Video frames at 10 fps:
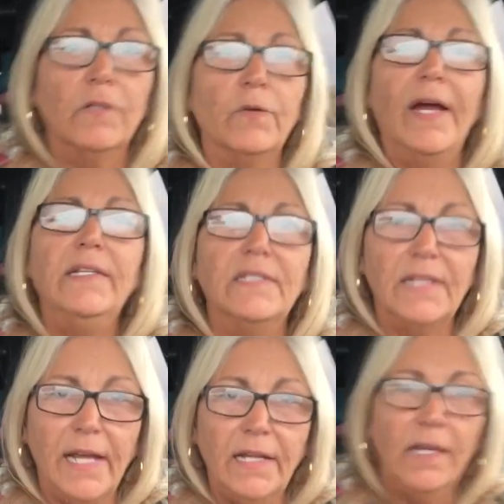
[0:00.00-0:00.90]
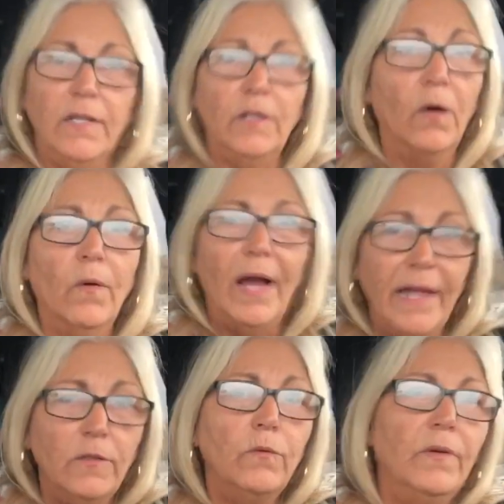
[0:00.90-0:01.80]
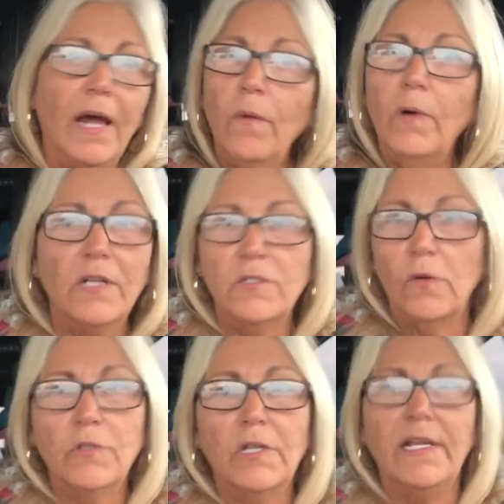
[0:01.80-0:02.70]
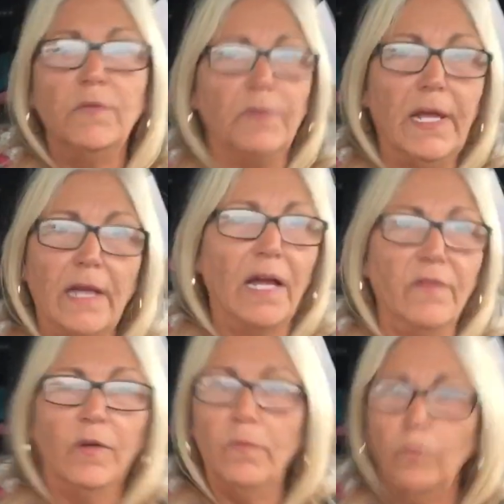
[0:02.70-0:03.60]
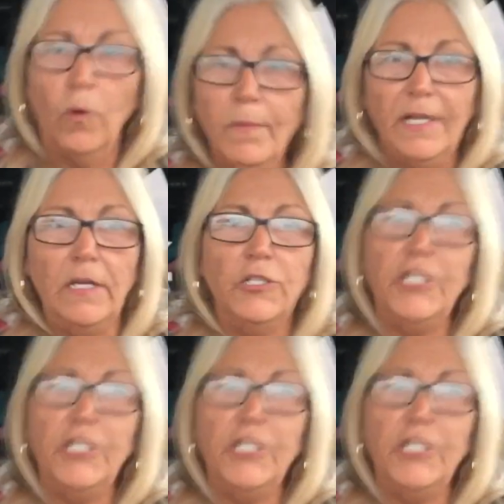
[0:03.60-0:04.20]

so I decided, you know, I do not want to socialize with that kind of a woman.